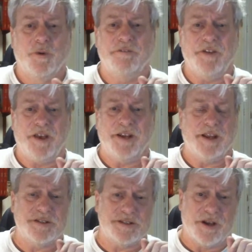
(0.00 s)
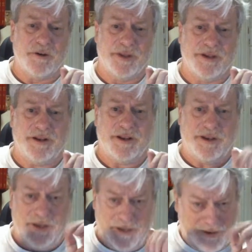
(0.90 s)
we found he had settlement, and
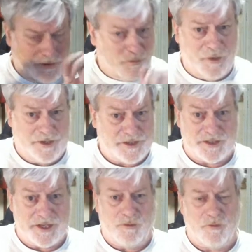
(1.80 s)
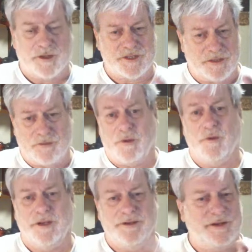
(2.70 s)
he wanted to say he wasn't. We
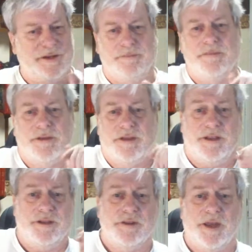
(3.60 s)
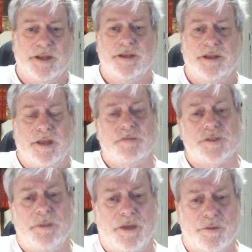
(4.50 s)
wouldn't. And he didn't like it, gave
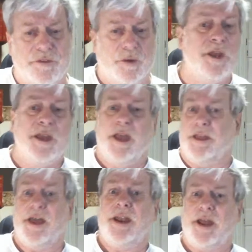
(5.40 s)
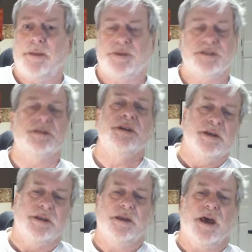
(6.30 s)
us a bad review. Hey, that happens.
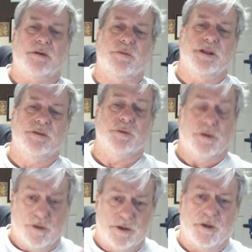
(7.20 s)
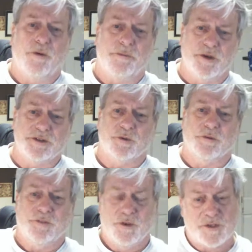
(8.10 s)
You got to read through it. Look at what most of the
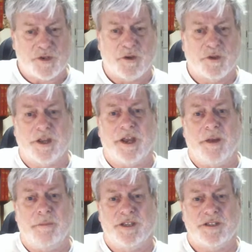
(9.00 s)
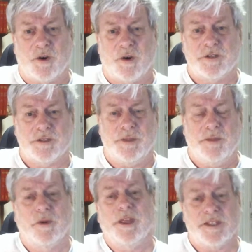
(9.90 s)
reviews are. Look at how many stars the
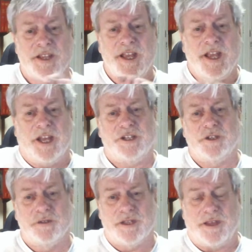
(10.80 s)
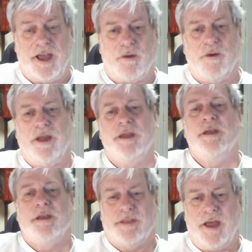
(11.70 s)
people get and choose it that way.
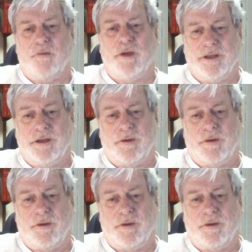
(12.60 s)
That way you